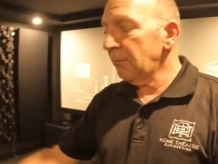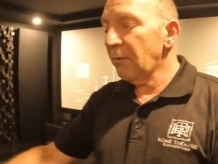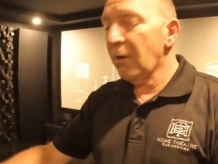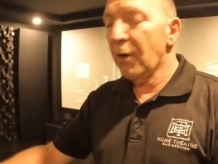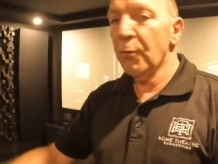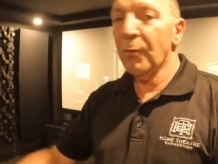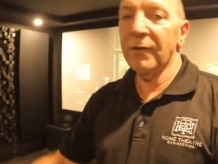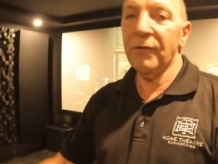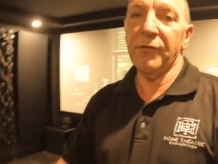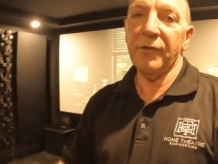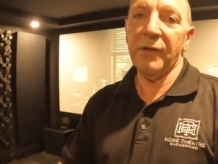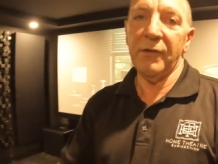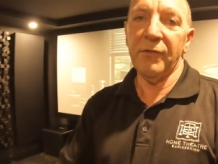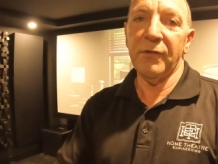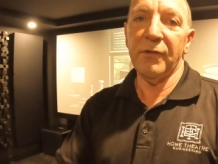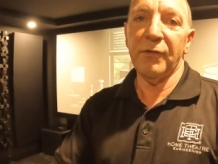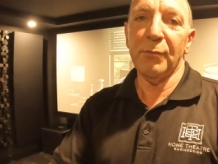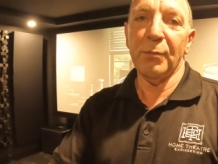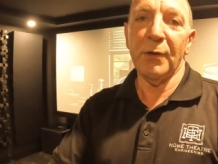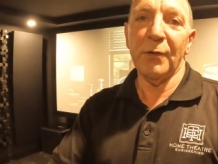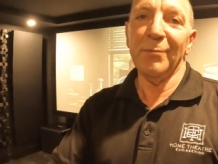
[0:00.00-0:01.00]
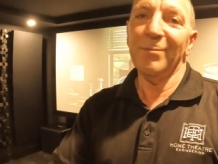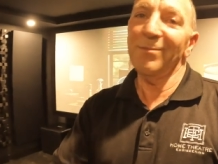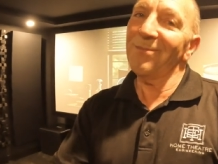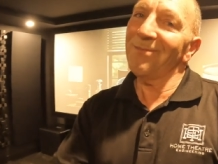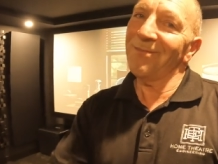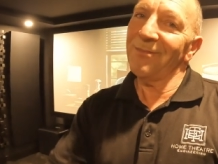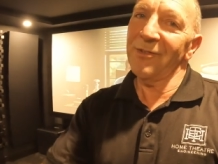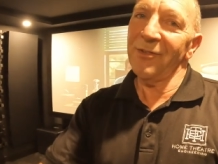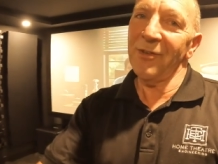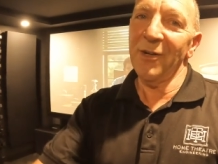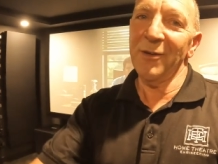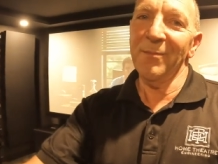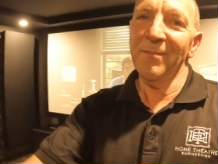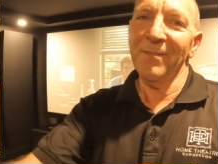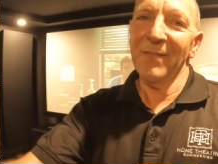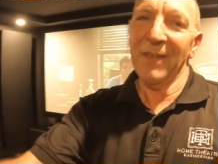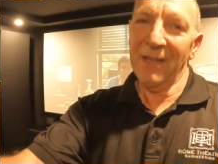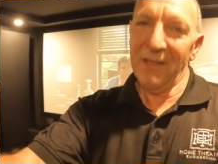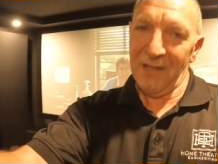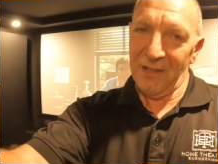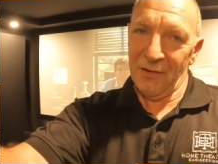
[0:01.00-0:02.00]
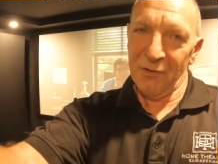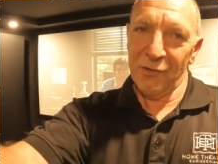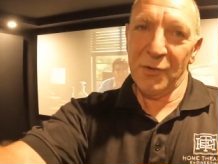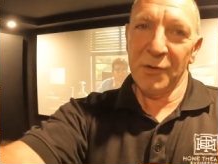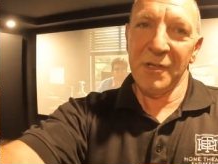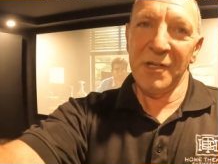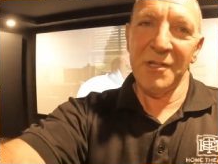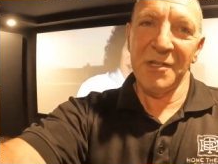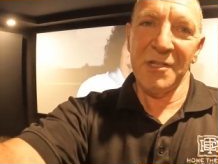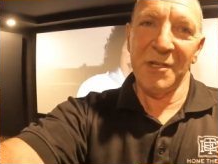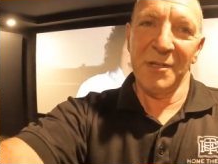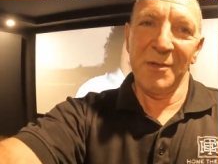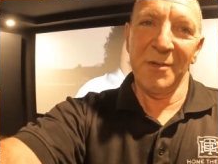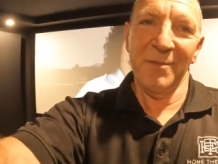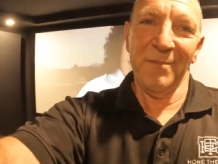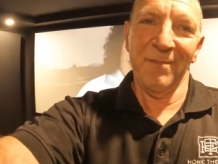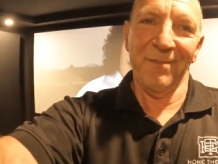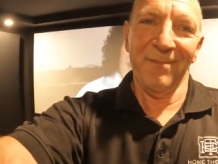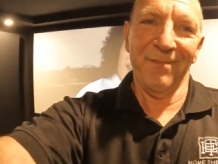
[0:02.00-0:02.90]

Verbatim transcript: row one seats as well. So talk to you soon.